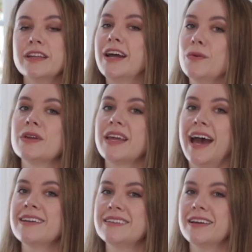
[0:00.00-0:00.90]
that I really
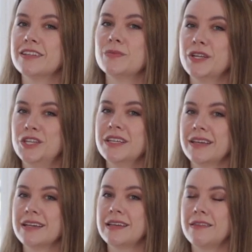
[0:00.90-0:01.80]
hadn't done as much
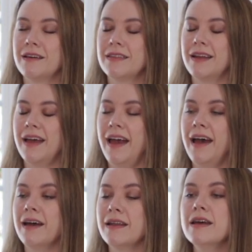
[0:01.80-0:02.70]
healing as I thought that I
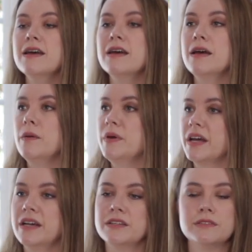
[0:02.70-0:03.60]
had.
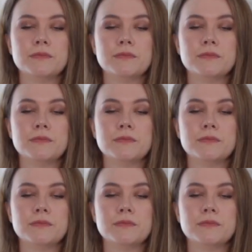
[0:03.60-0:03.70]
Because